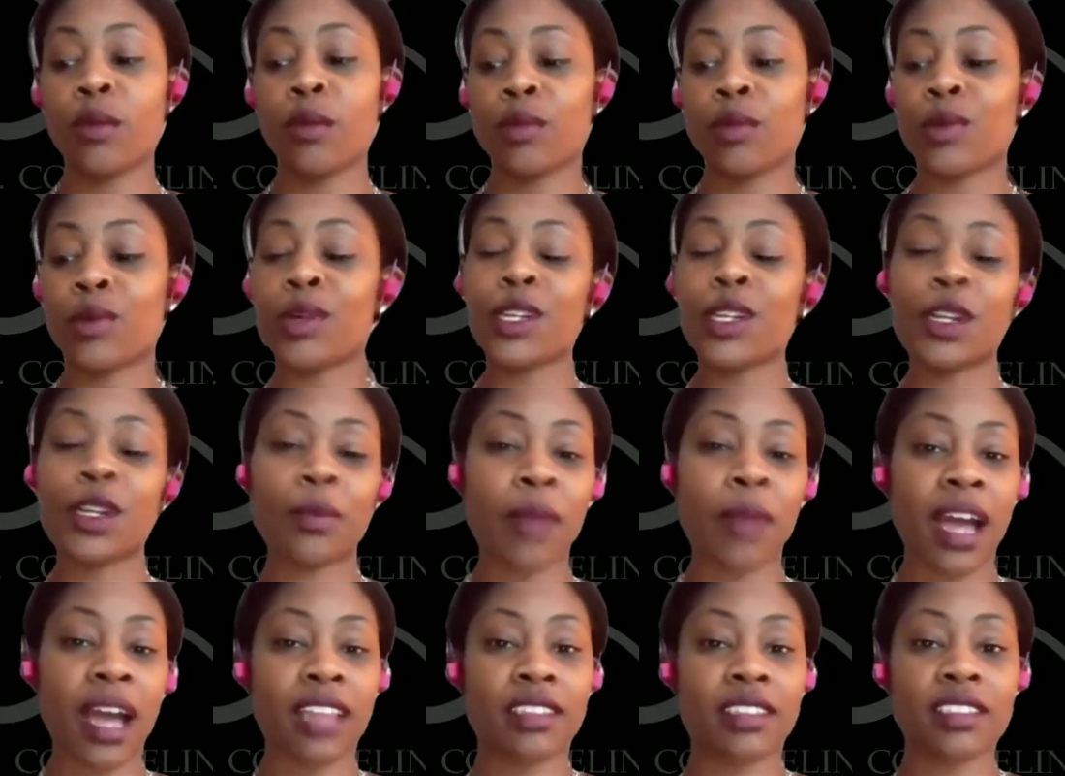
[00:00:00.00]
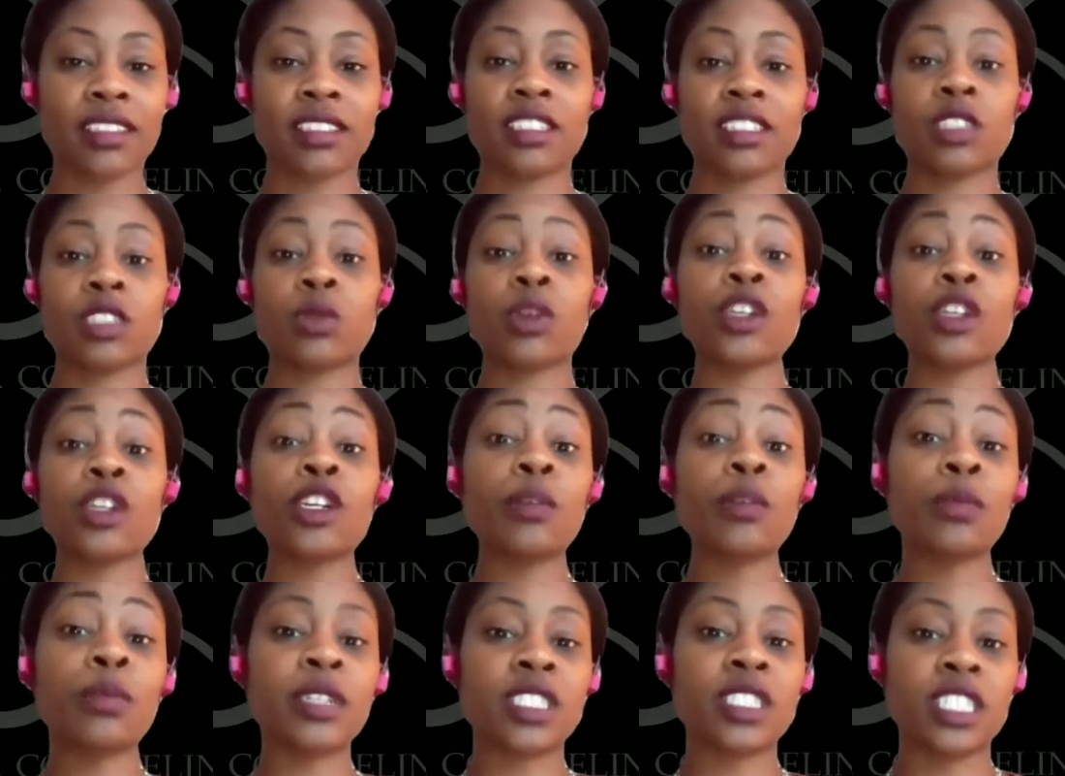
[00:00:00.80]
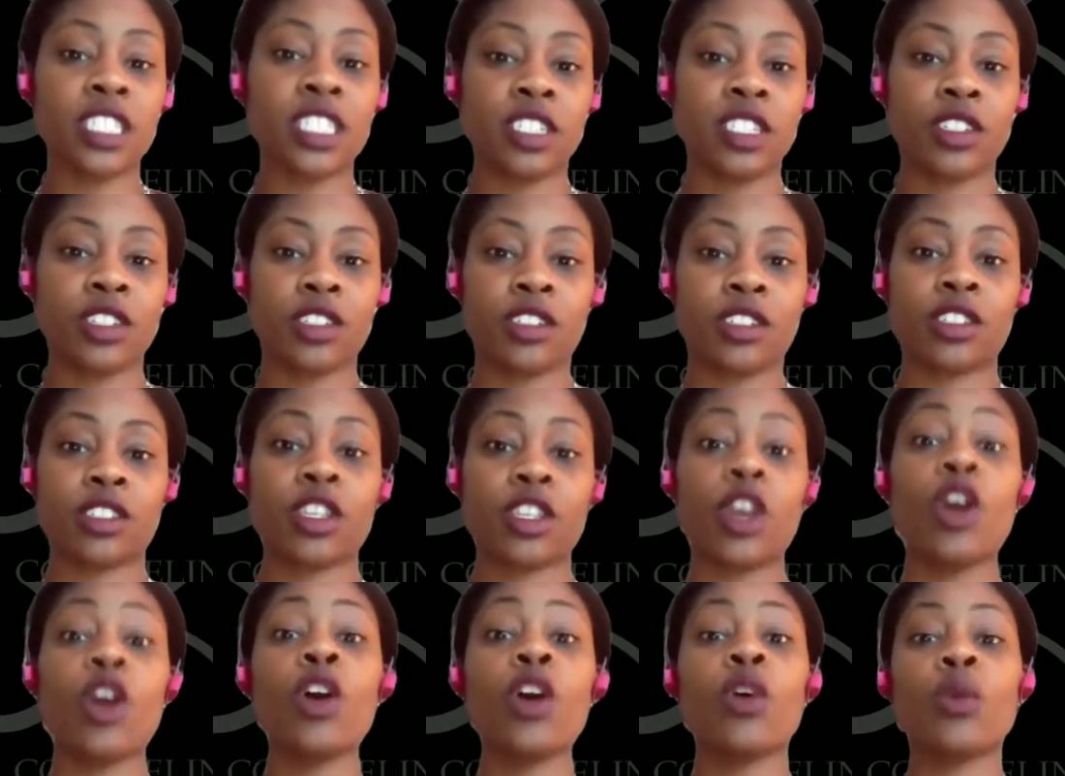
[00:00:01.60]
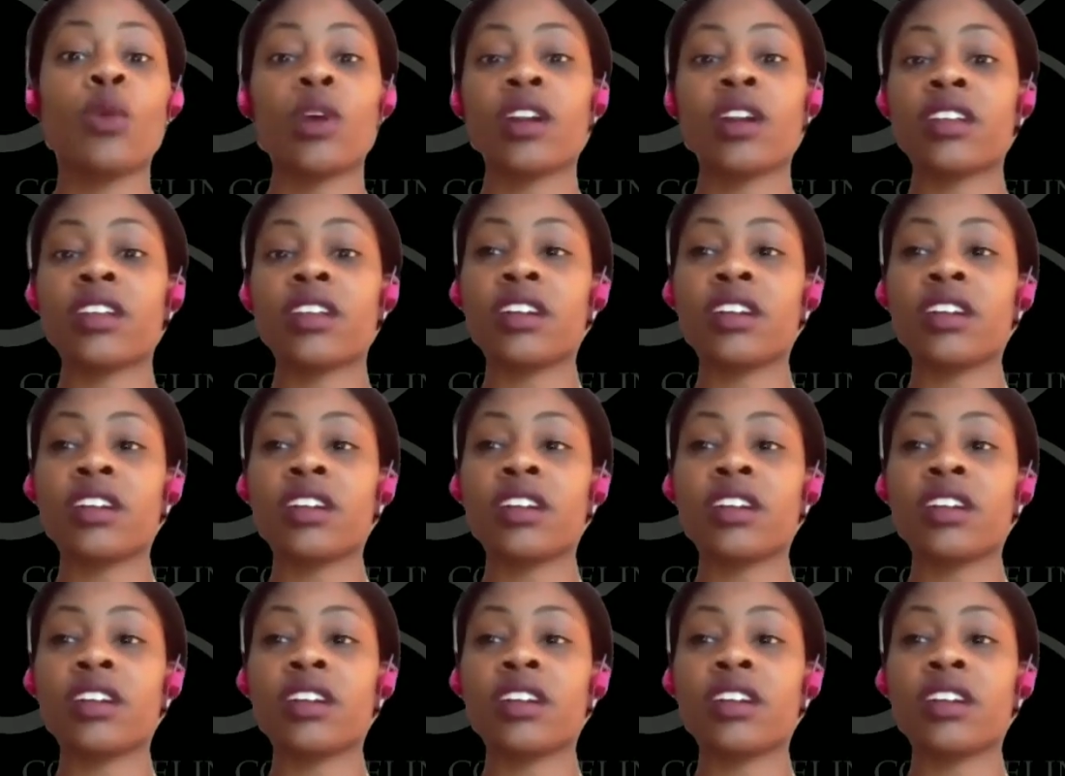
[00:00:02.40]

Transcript: What are your policies? What are your procedures? What are